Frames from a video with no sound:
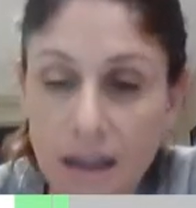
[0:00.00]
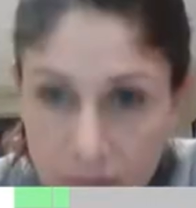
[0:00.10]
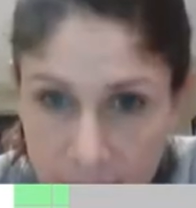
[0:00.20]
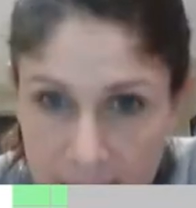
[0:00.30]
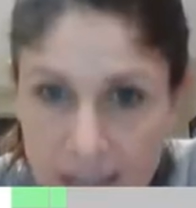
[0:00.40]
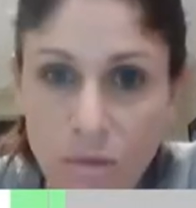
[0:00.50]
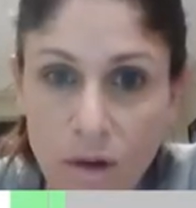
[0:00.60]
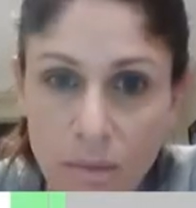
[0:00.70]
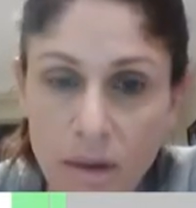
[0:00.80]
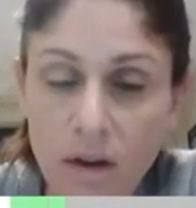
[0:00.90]
the reason
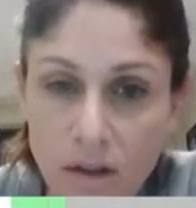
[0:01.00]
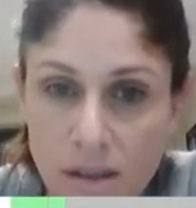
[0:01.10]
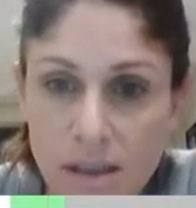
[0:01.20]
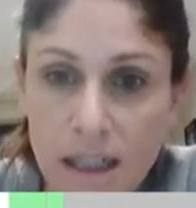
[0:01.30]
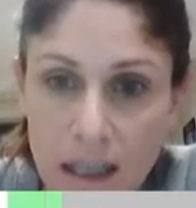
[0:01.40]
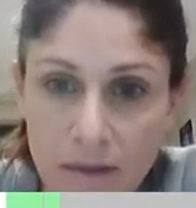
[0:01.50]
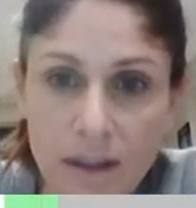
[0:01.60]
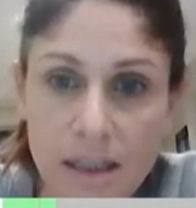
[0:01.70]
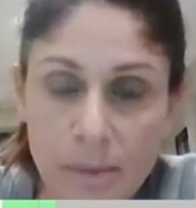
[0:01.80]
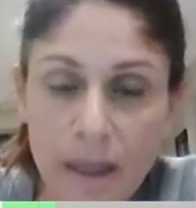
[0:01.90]
why we constantly give
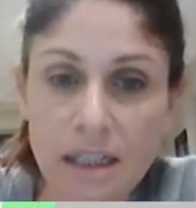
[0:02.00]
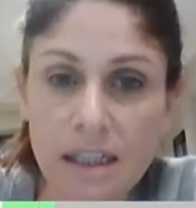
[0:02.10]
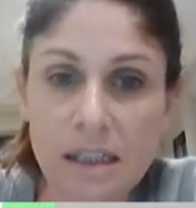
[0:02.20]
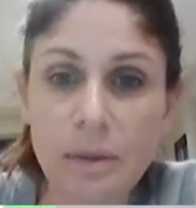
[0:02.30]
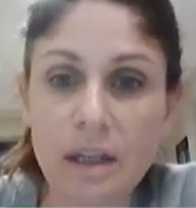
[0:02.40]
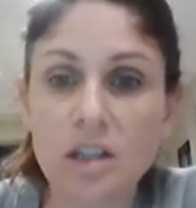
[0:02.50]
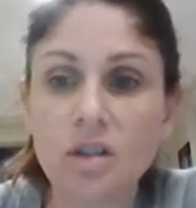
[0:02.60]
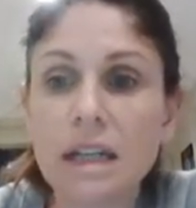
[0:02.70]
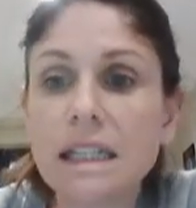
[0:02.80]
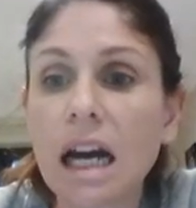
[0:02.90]
you these pictures is because
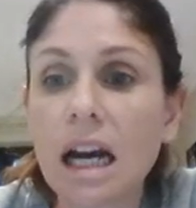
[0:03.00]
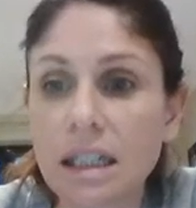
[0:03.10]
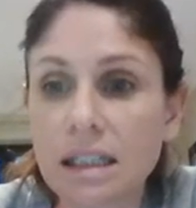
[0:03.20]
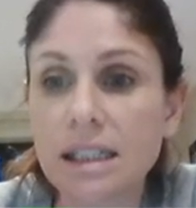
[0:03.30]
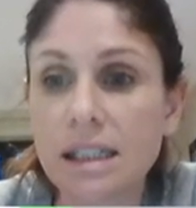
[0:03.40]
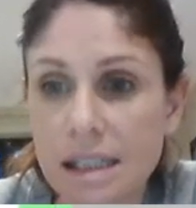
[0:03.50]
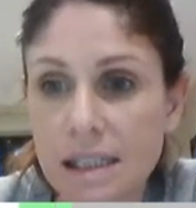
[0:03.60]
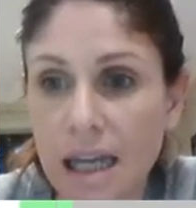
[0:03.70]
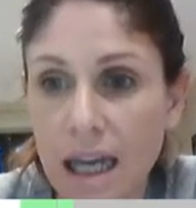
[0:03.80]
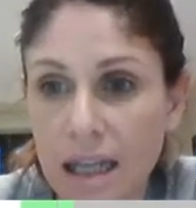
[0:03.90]
you need to
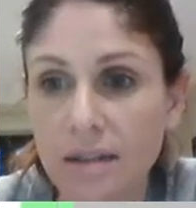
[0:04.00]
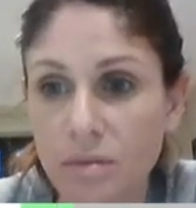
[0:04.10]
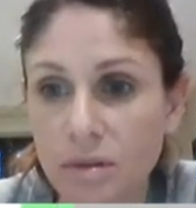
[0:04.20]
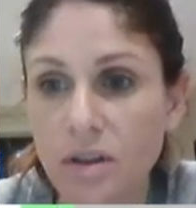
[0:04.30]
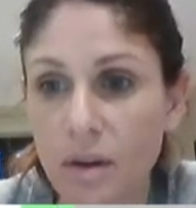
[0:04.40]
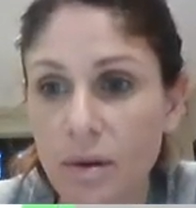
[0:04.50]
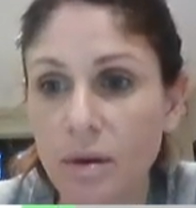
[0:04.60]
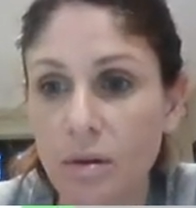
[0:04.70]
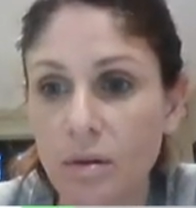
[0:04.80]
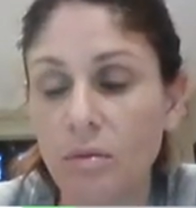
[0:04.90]
understand what's going
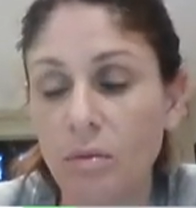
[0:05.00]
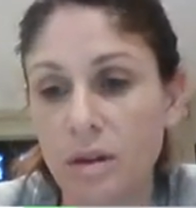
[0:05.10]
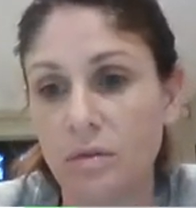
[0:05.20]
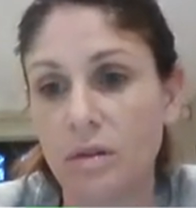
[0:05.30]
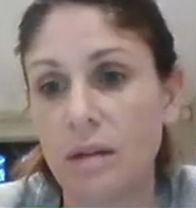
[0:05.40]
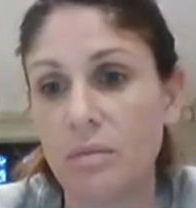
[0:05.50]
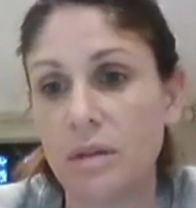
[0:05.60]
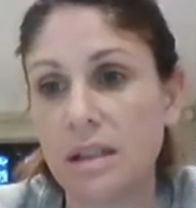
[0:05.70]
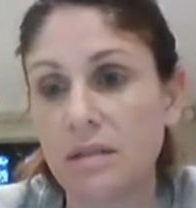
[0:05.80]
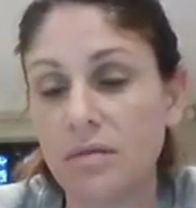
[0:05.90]
on with your
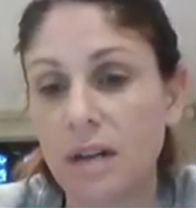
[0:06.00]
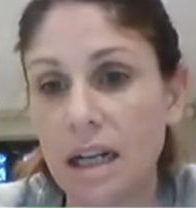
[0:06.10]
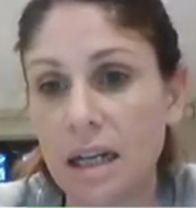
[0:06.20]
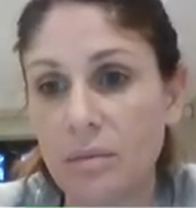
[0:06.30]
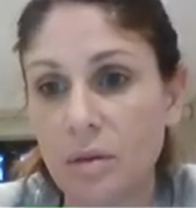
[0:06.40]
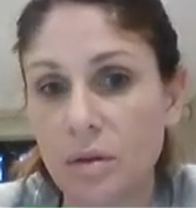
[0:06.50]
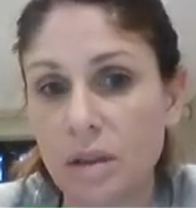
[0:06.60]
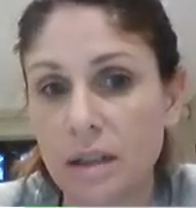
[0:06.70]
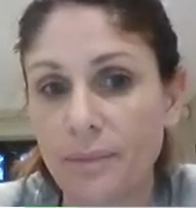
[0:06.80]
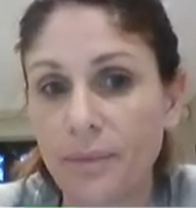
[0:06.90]
numbers. It's really
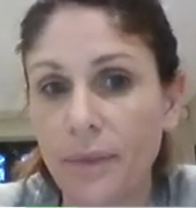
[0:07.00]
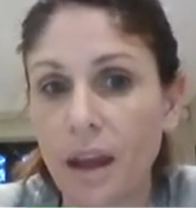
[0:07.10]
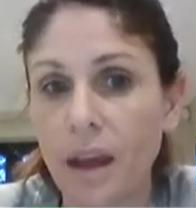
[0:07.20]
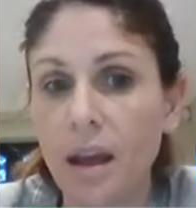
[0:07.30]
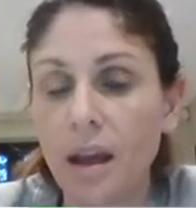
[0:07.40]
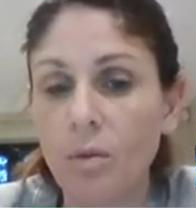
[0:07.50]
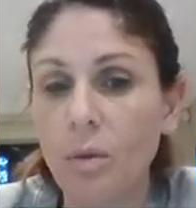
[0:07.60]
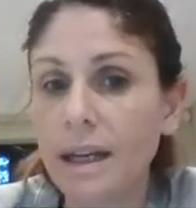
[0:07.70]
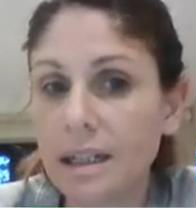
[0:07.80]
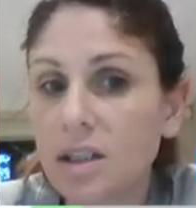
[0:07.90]
important.
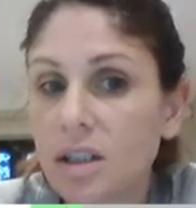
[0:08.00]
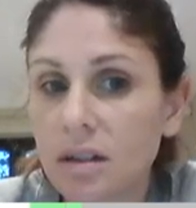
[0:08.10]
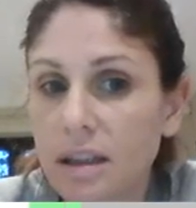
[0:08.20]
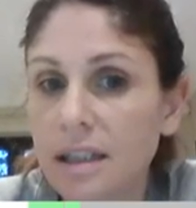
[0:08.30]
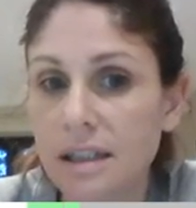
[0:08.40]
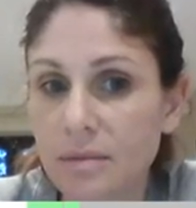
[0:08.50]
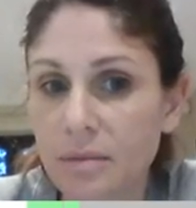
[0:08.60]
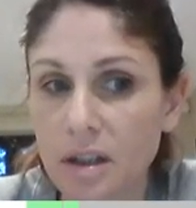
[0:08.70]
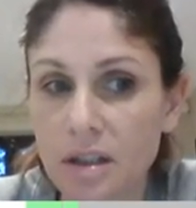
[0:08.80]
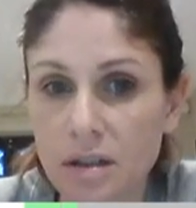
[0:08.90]
We didn't do this as
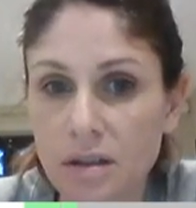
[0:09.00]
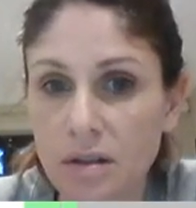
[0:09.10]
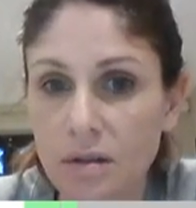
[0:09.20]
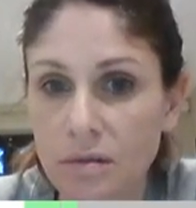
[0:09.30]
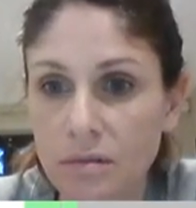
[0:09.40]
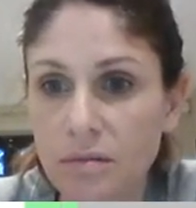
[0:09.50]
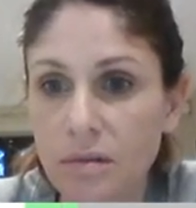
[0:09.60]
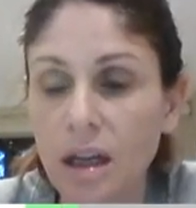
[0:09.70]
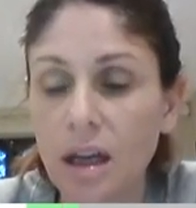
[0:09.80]
much at school.